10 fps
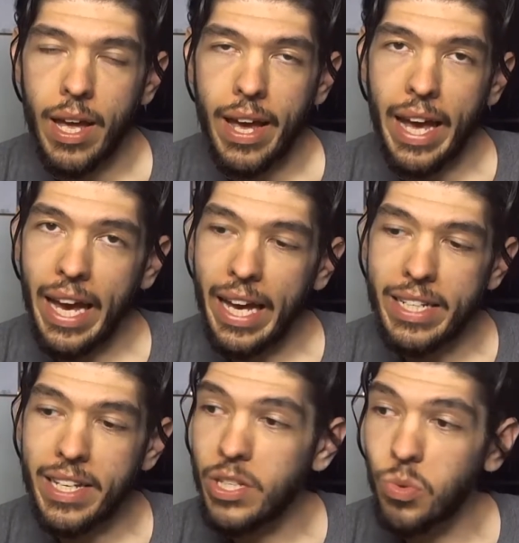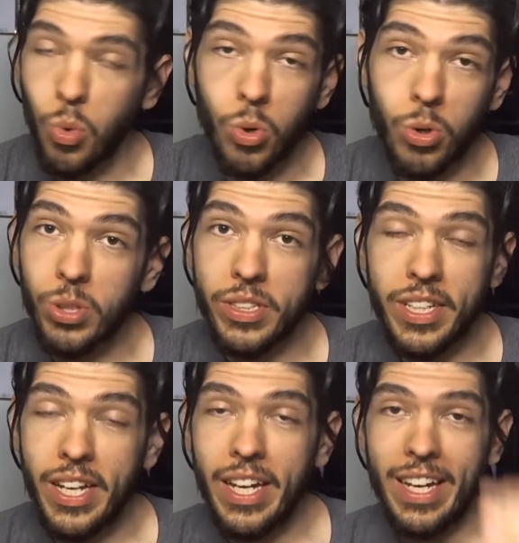and his world,
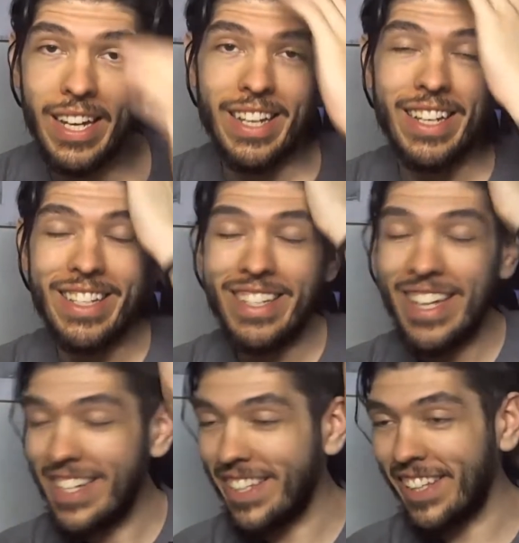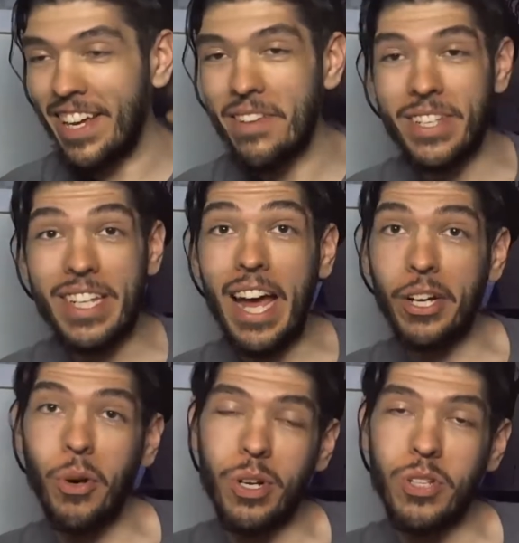his life is not
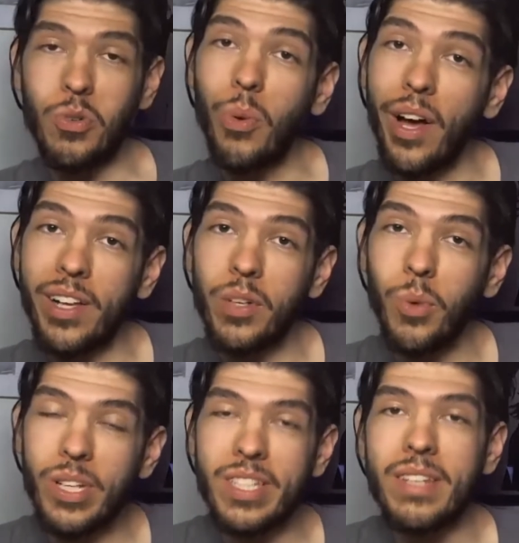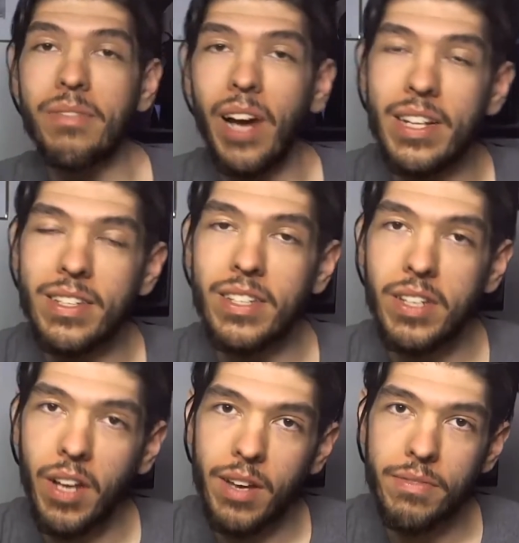going too well, and once he finds this
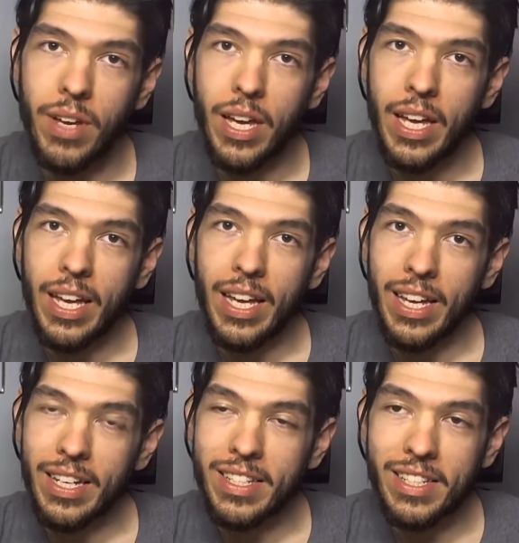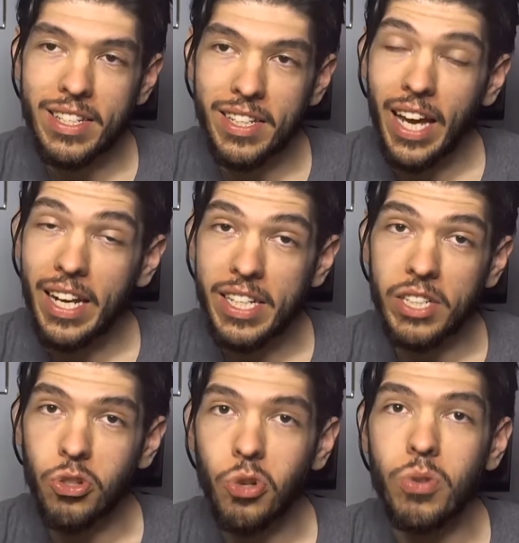knife, it kind of
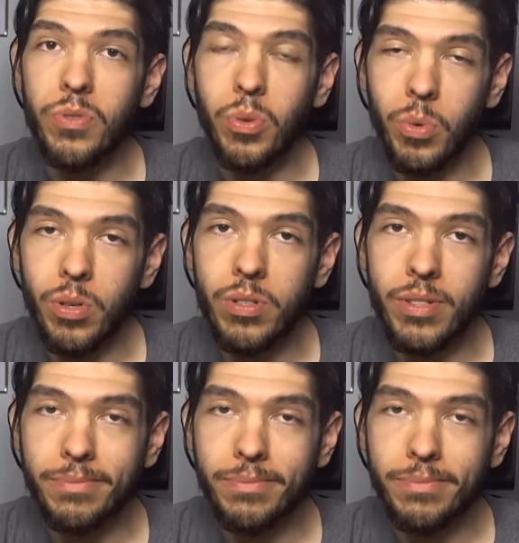takes a turn for the worse.